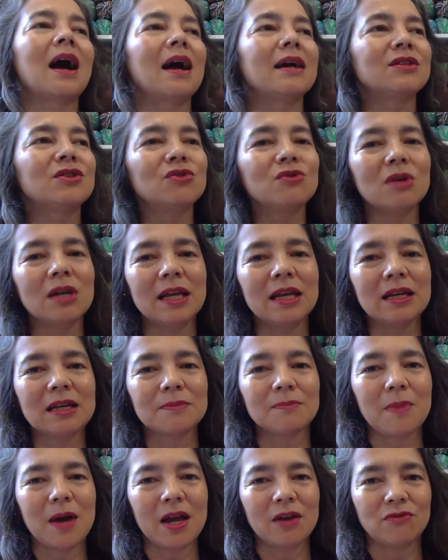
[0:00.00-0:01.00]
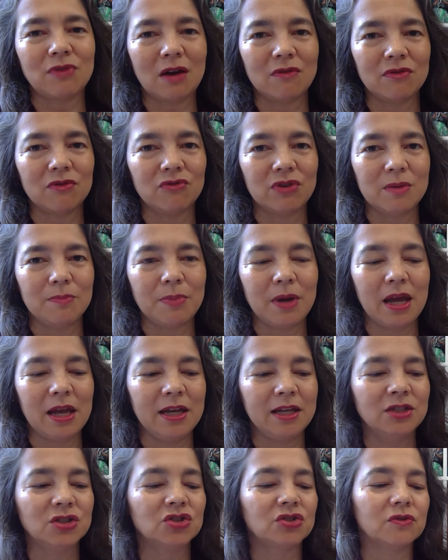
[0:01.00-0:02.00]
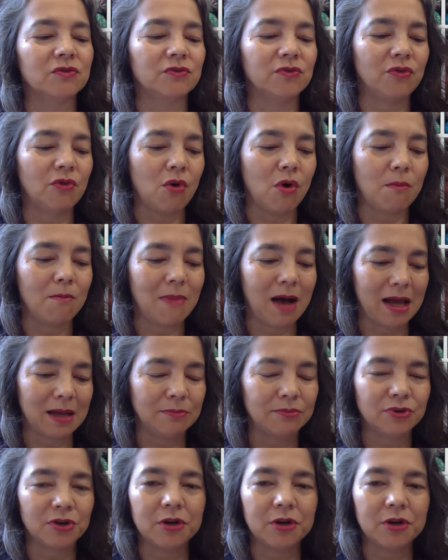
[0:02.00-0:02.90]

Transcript: I do link my Ravelry page for my